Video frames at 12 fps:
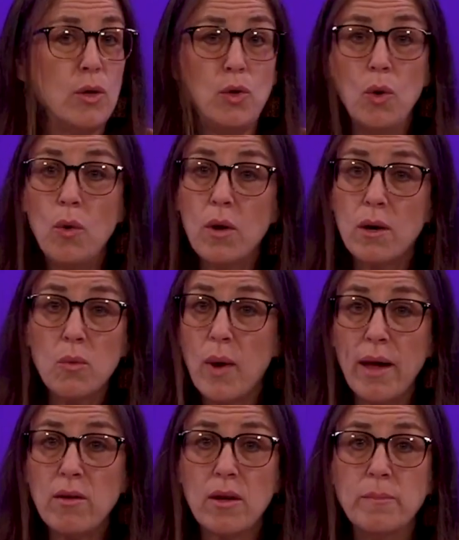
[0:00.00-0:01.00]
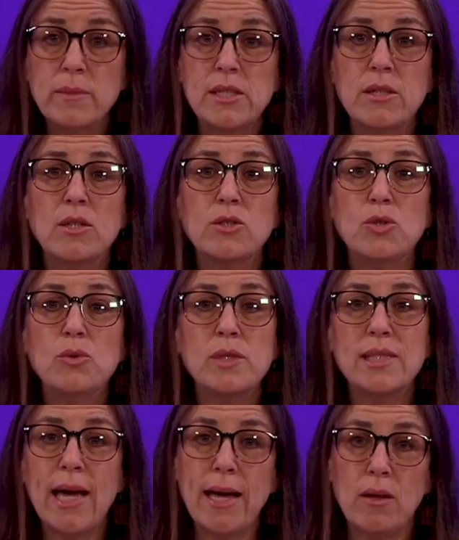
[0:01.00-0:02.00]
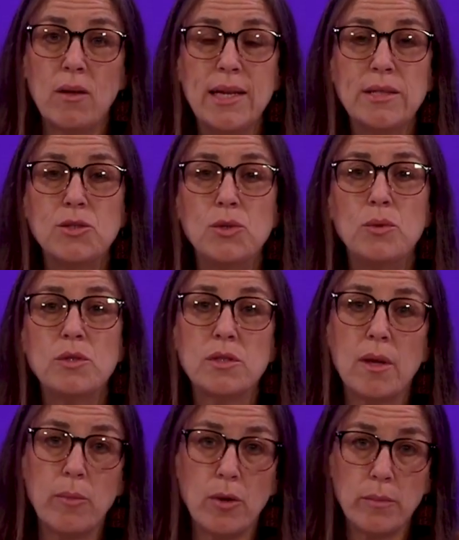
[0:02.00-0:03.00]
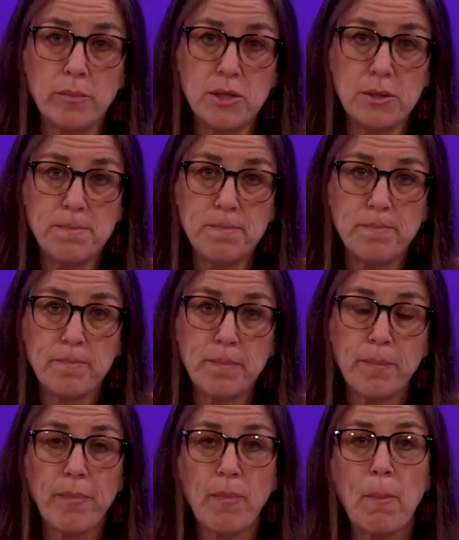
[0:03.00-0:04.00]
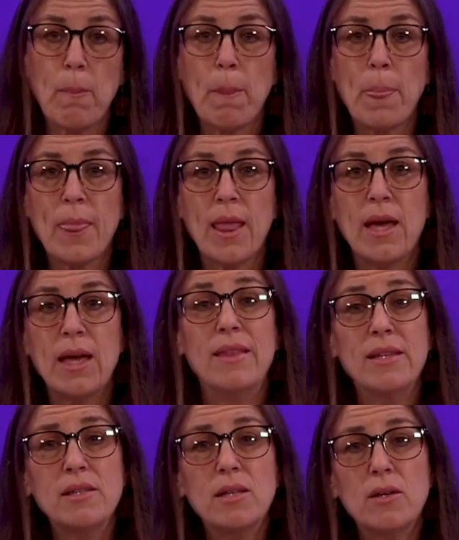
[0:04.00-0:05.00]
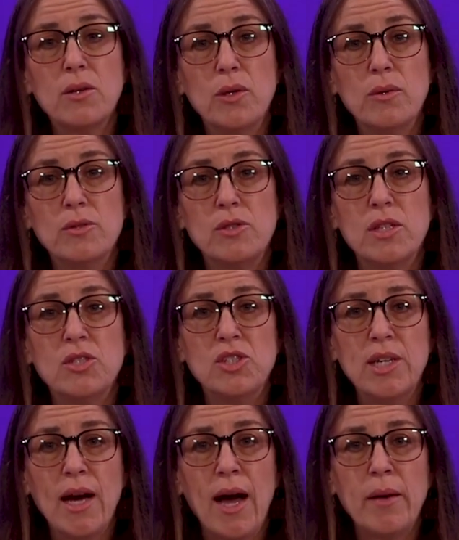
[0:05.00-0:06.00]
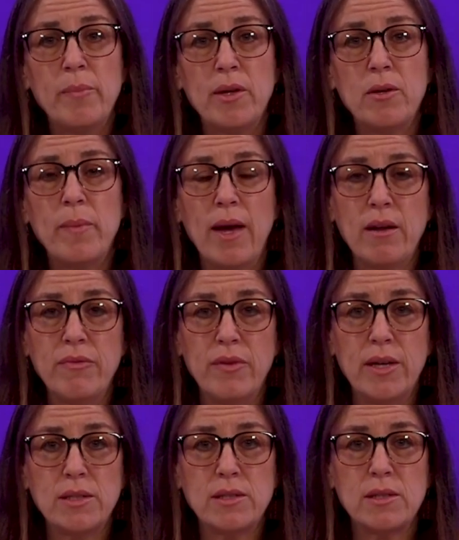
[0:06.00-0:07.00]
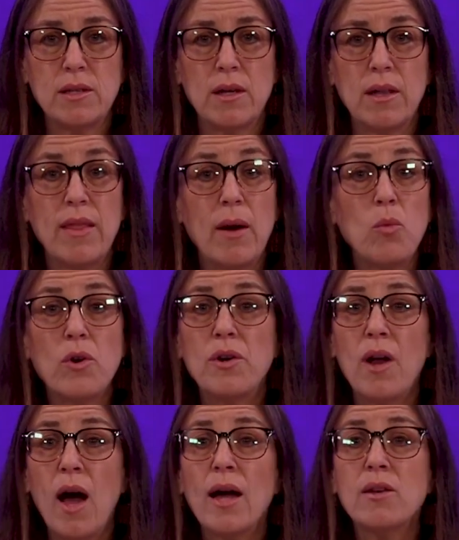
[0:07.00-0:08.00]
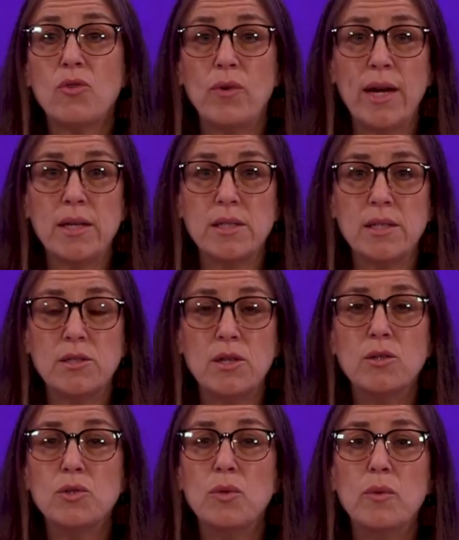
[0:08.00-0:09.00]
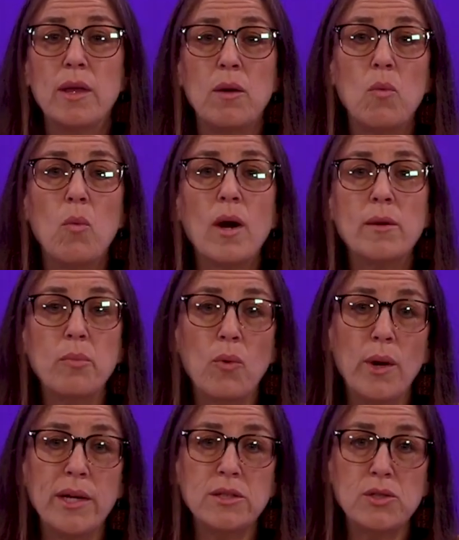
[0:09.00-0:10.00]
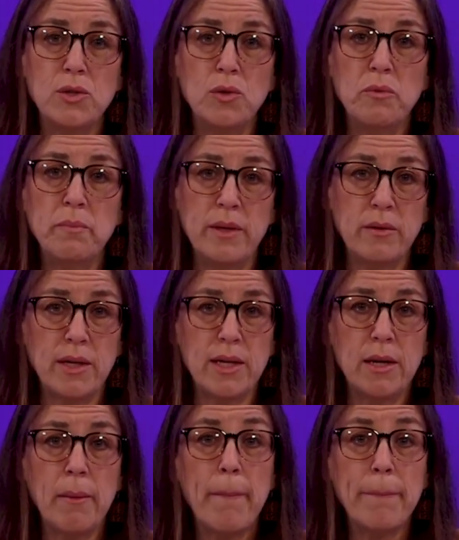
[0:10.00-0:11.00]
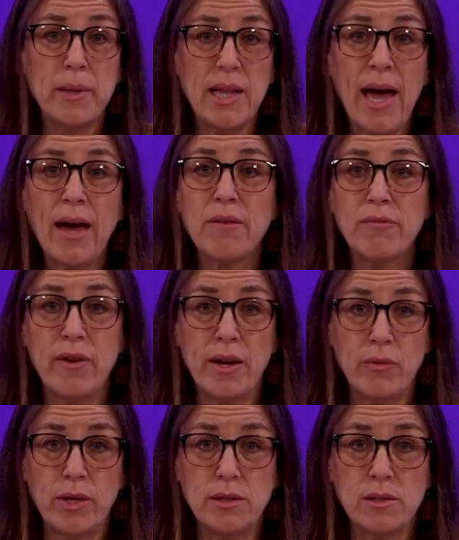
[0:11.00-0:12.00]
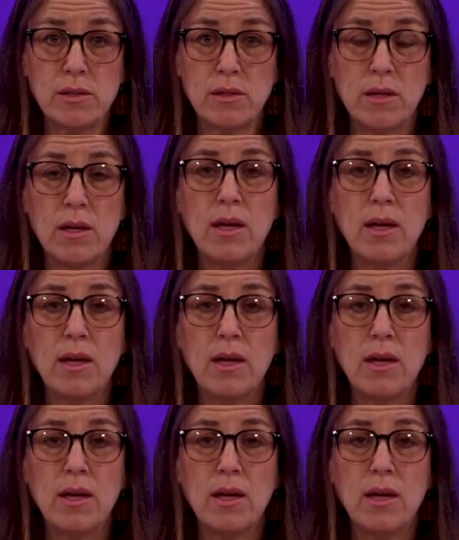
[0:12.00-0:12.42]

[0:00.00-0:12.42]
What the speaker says: nor welcomed to settle into suburbs. This includes the GI Bill benefits that were not granted to the 1.2 million Black veterans.